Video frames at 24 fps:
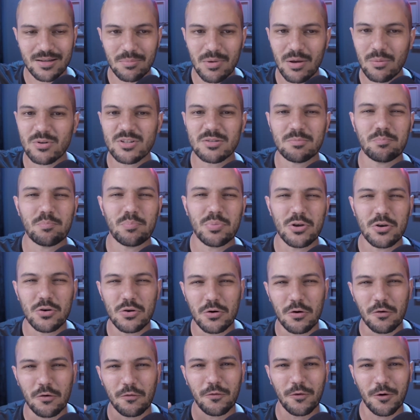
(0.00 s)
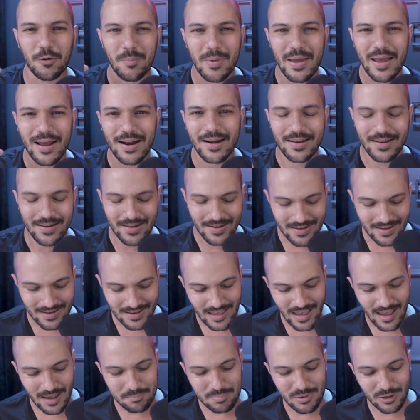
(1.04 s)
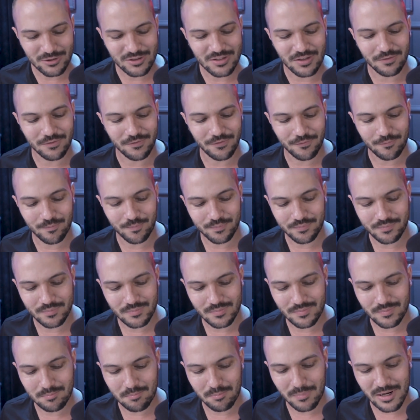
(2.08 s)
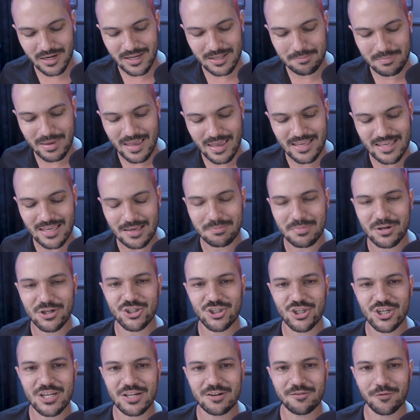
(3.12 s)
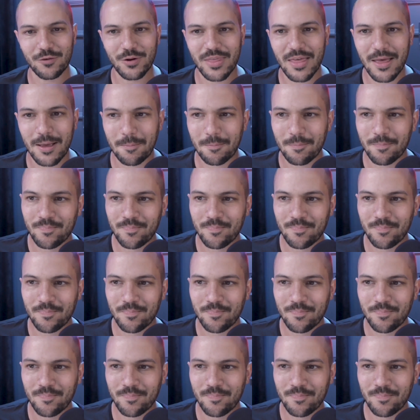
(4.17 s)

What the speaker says: It was beautiful, man. That built a money-making machine for them.